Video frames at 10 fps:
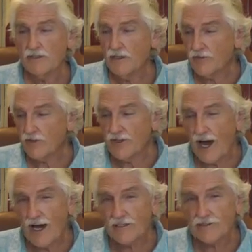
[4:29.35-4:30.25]
different
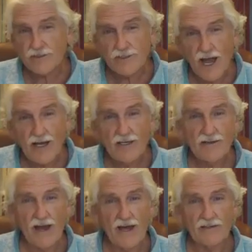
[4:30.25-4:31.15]
diets are tied to
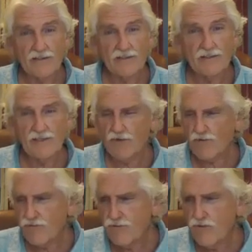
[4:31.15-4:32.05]
that.
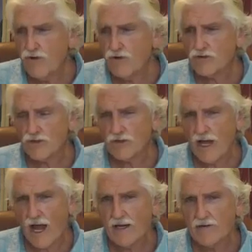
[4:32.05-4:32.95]
Different foods are
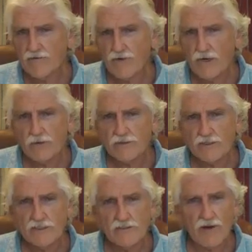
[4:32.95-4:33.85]
tied to
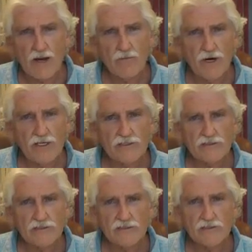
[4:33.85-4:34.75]
frequencies and
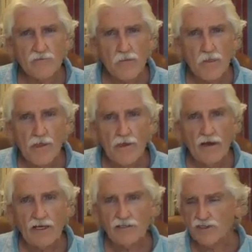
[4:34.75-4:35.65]
vibrations.
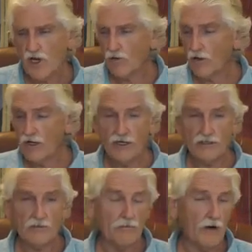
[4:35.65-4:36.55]
And so
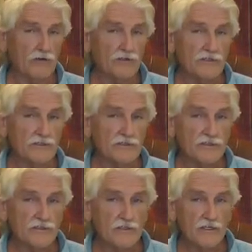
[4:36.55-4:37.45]
is
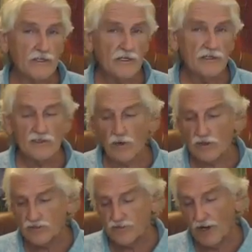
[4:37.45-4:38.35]
emotions. So
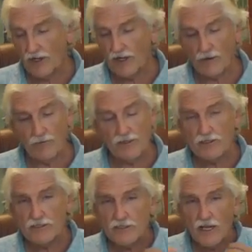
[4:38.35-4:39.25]
it's funny.
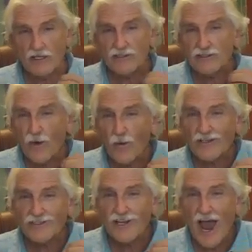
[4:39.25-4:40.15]
This thing is so
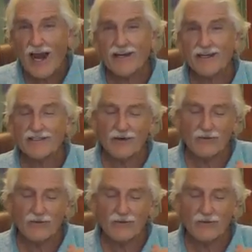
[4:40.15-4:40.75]
exacting, it's